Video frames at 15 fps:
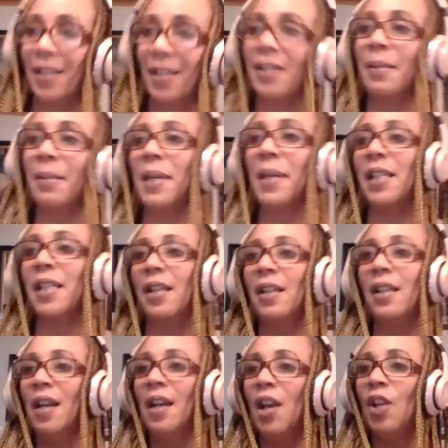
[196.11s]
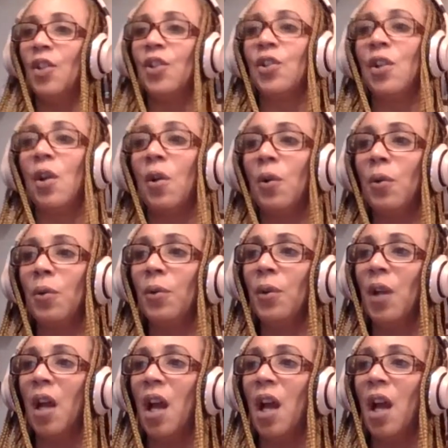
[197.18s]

It's a big deal. So